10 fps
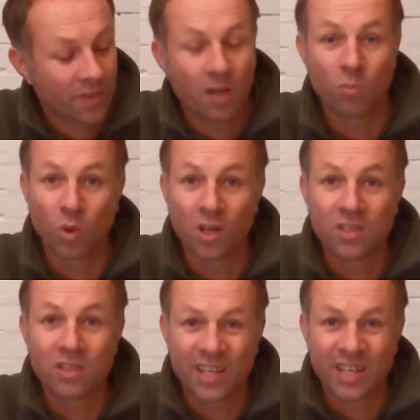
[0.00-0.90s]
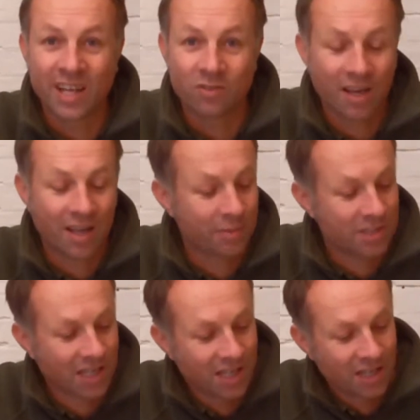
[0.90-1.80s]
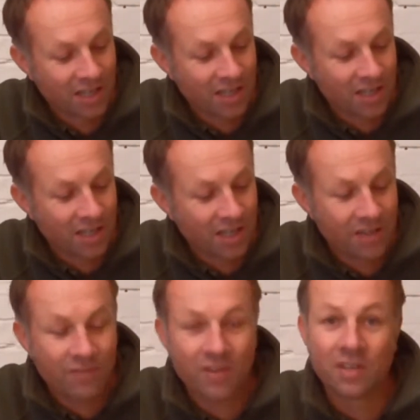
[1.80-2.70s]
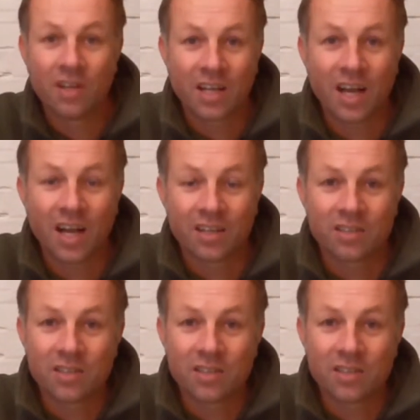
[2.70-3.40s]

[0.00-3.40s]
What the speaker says: woodlands, their natural habitat, and even gardens,